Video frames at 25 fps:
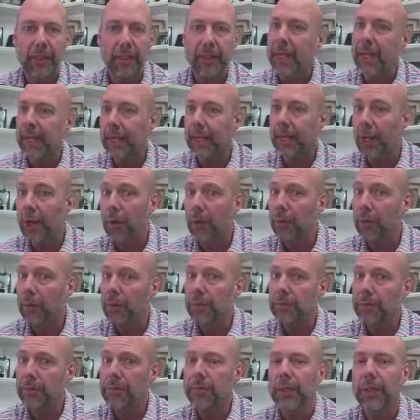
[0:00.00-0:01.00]
gotta go.
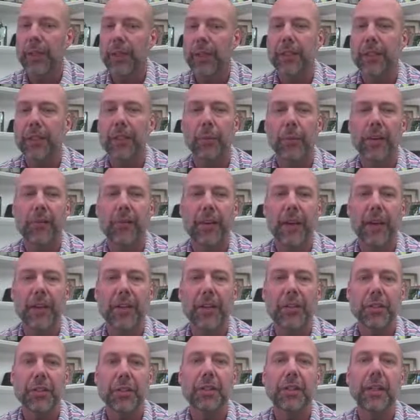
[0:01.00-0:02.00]
I can do the
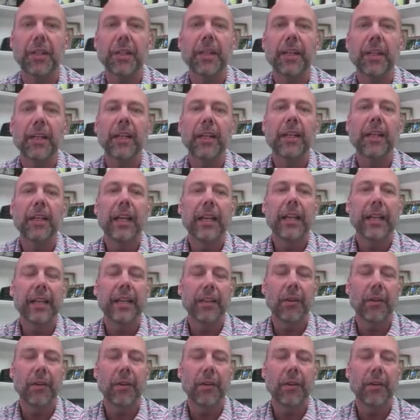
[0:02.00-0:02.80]
renovation and get